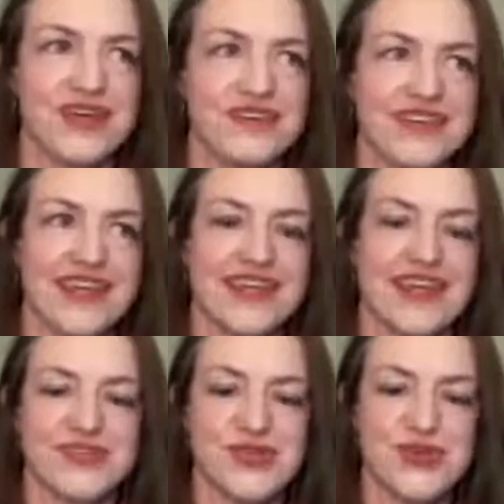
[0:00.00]
wife can get
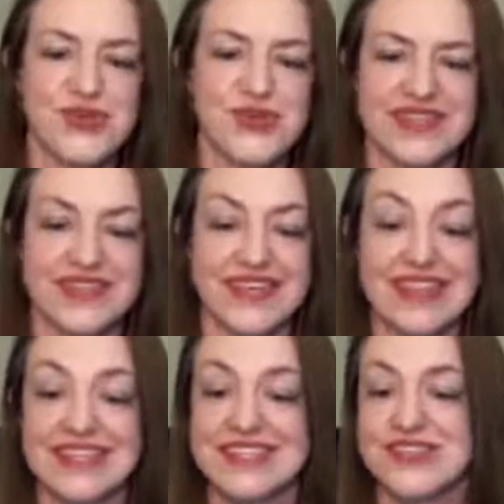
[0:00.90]
out too, because
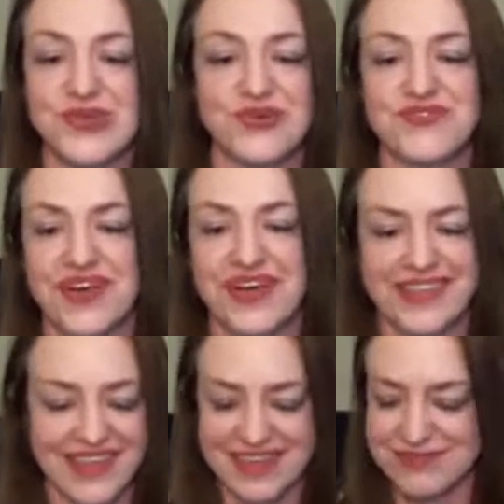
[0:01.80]
this is so fun.
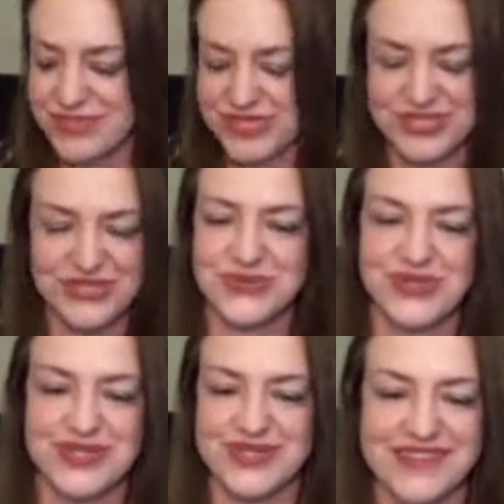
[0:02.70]
Like, I'm sure she
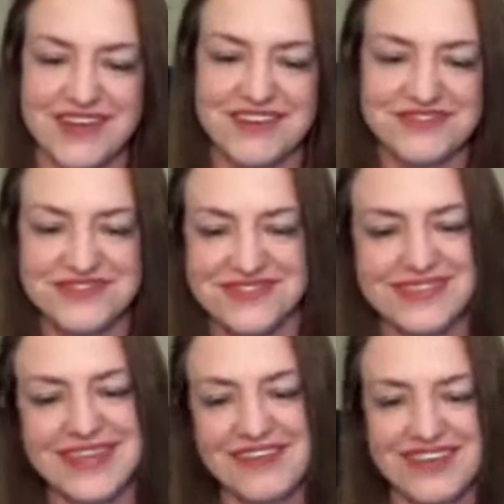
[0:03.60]
will love
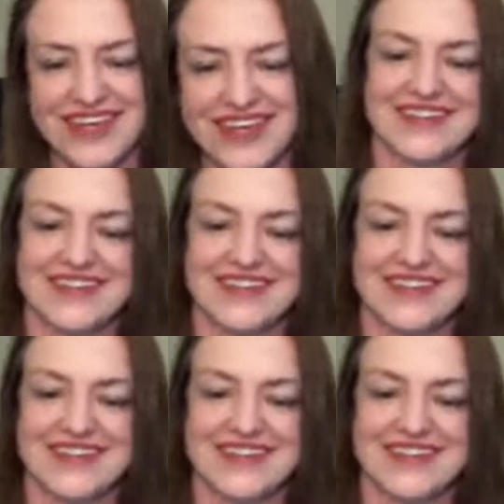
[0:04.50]
it.